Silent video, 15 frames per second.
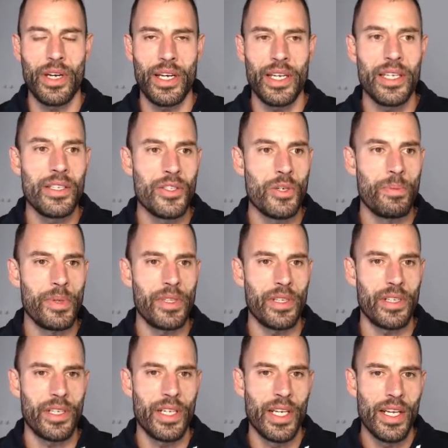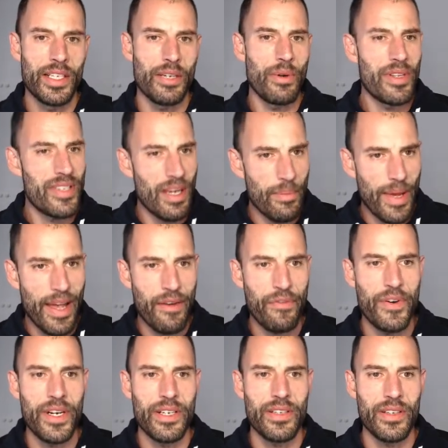in Jupyter. So with some
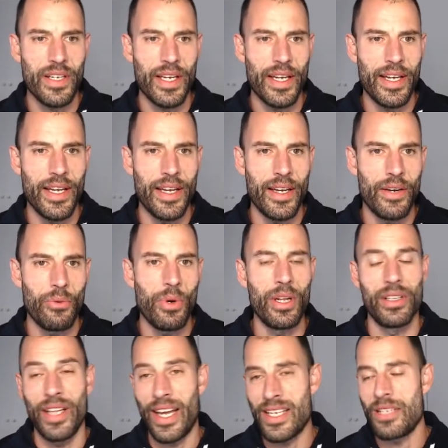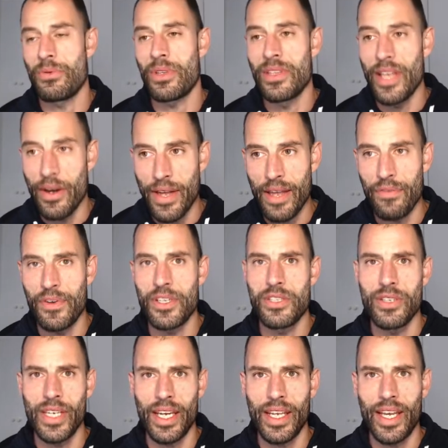effort, with no effort,
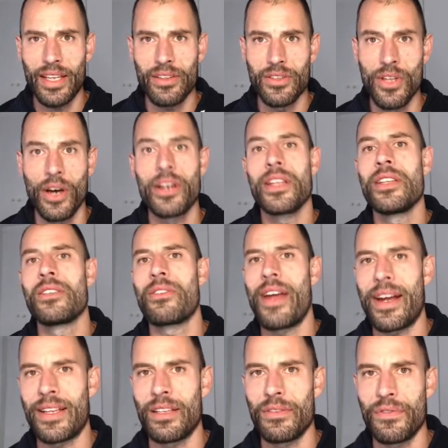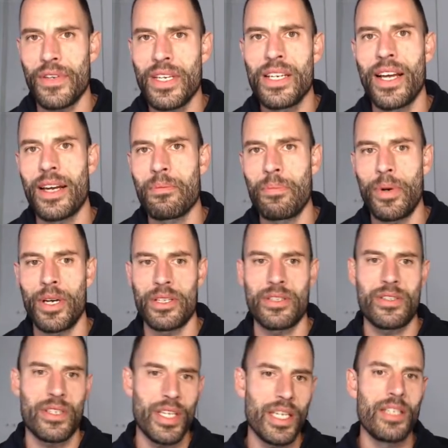you can get non-interactive inline
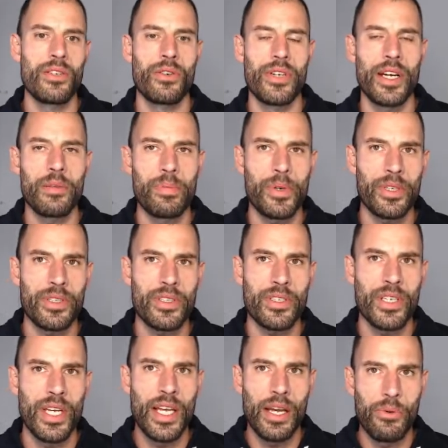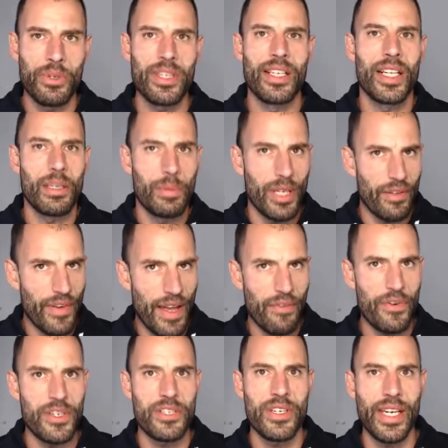plots in your notebooks. With a little bit of
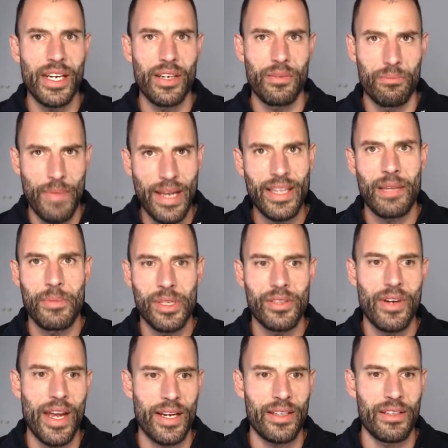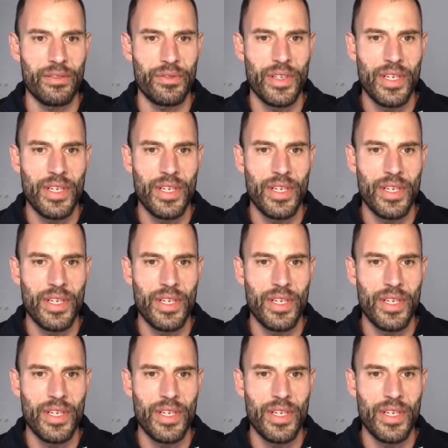effort, you can make them interactive.